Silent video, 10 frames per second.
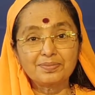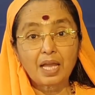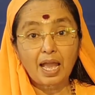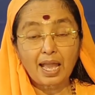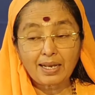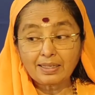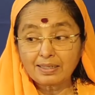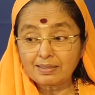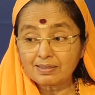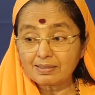And
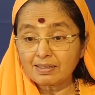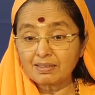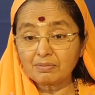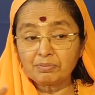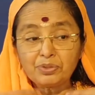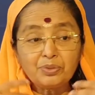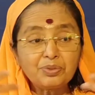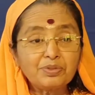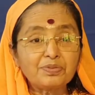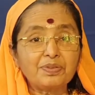there is a
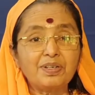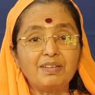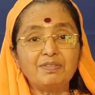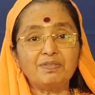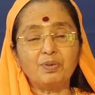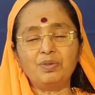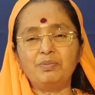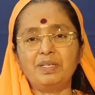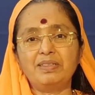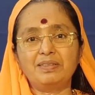beautiful
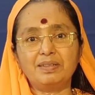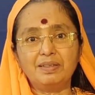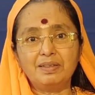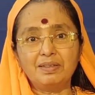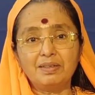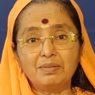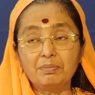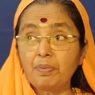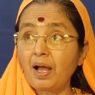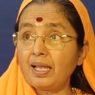unfoldment
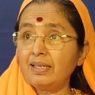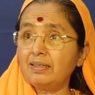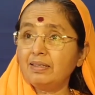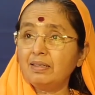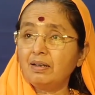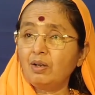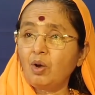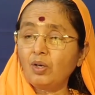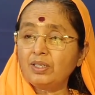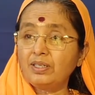by
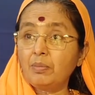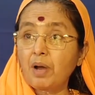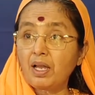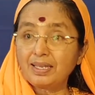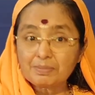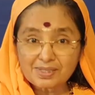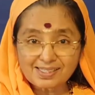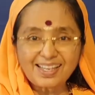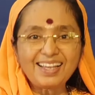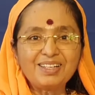Lord Yama
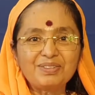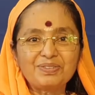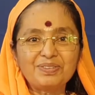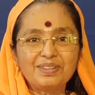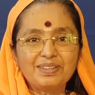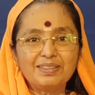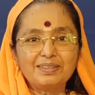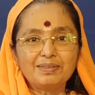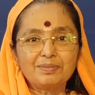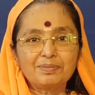himself,
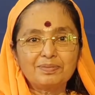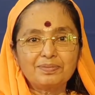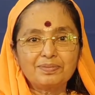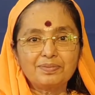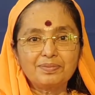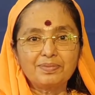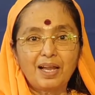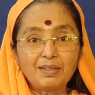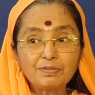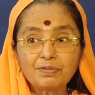
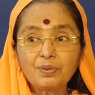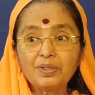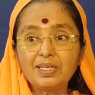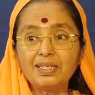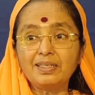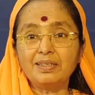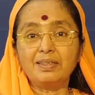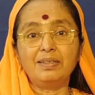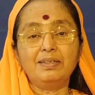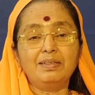unfolding
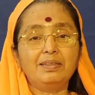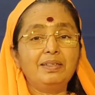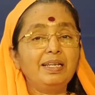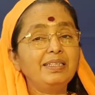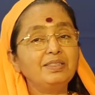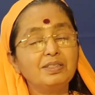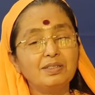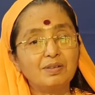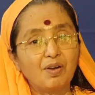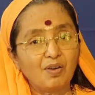the
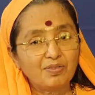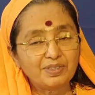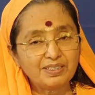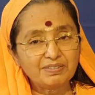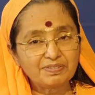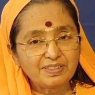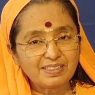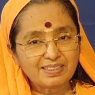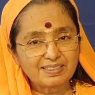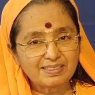nature of the
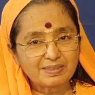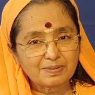infinite.